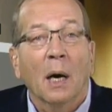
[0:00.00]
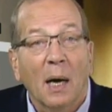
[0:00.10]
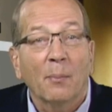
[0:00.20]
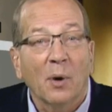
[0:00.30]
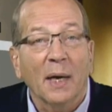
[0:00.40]

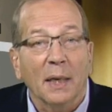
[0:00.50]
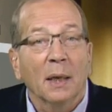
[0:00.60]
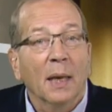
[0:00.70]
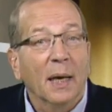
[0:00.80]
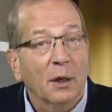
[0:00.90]
I'm right.
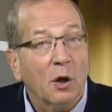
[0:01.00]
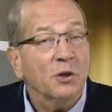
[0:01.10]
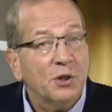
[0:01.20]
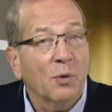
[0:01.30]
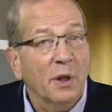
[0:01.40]
And
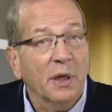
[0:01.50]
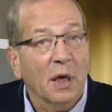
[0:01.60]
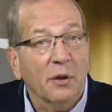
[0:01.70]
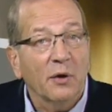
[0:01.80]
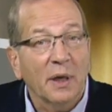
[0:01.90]
also, on
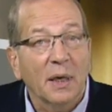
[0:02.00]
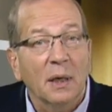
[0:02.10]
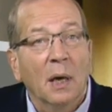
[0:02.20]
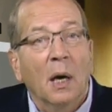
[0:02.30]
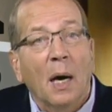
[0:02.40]
the other hand,